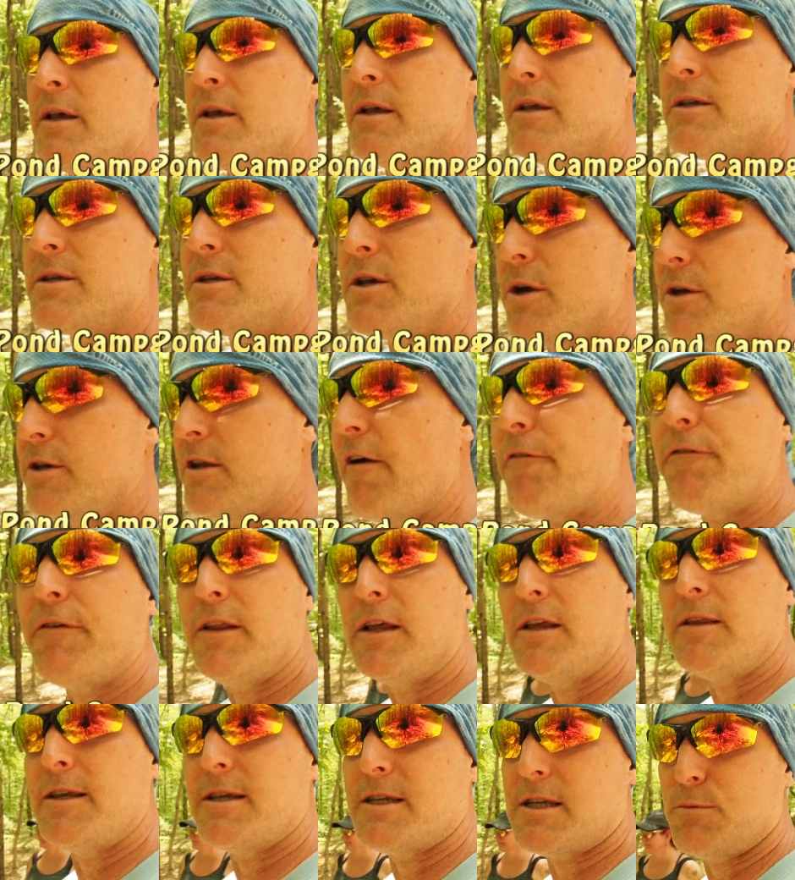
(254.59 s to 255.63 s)
So
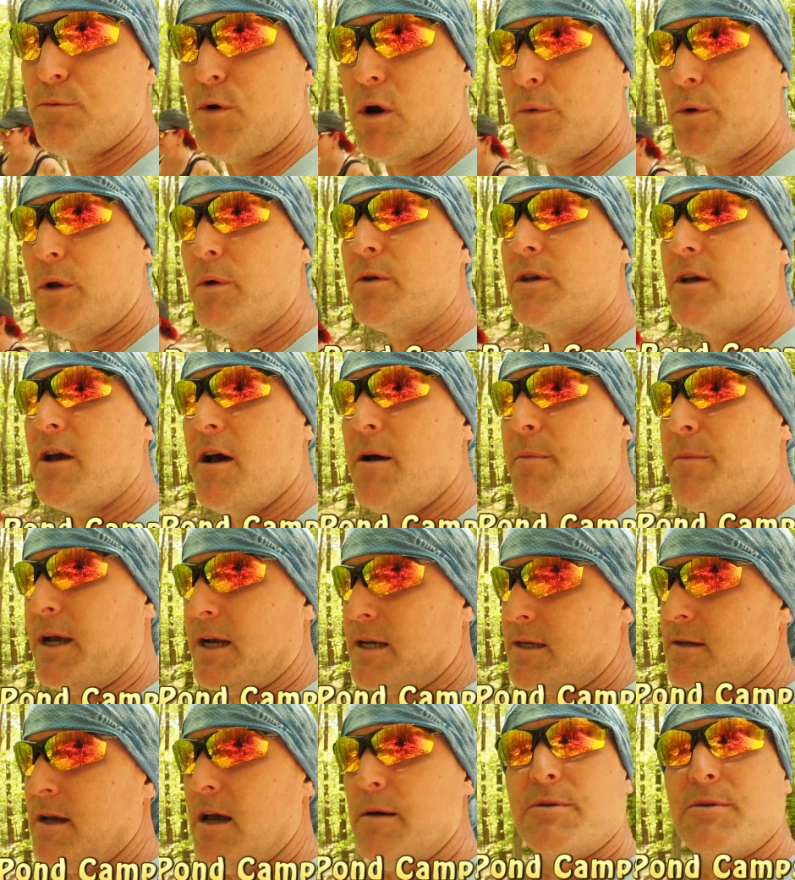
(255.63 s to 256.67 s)
definitely this is where we would come next time.